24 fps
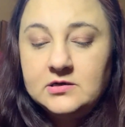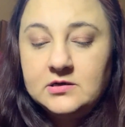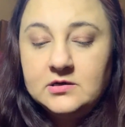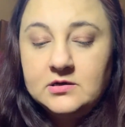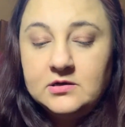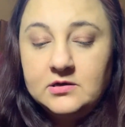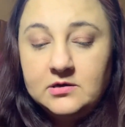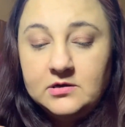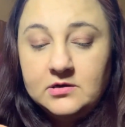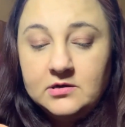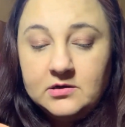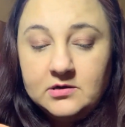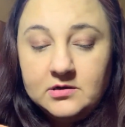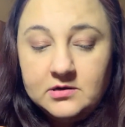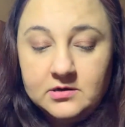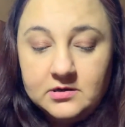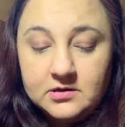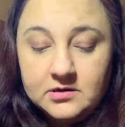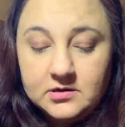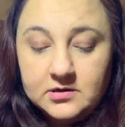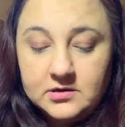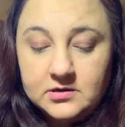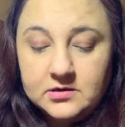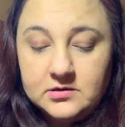
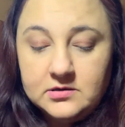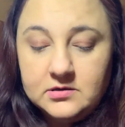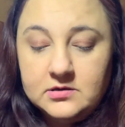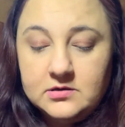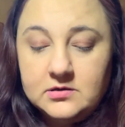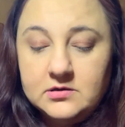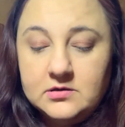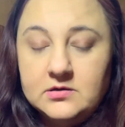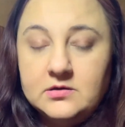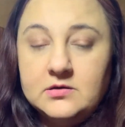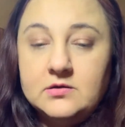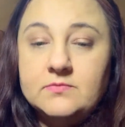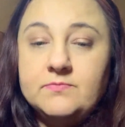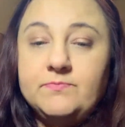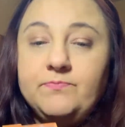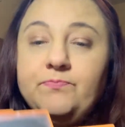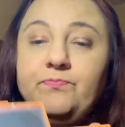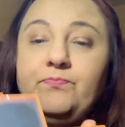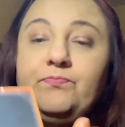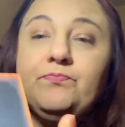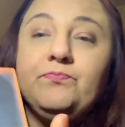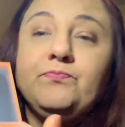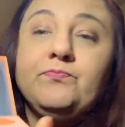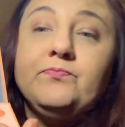
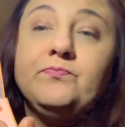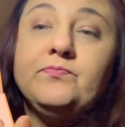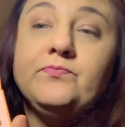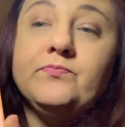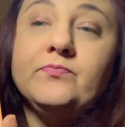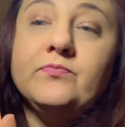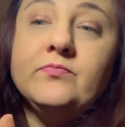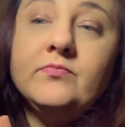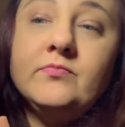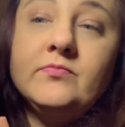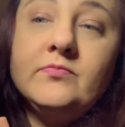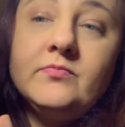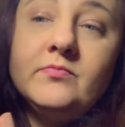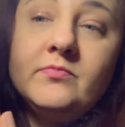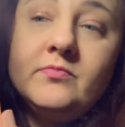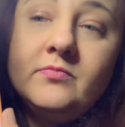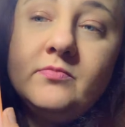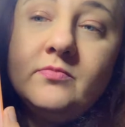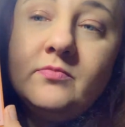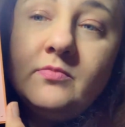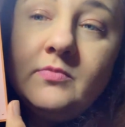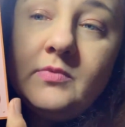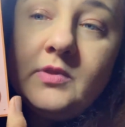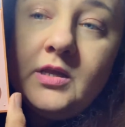No one is speaking in this clip.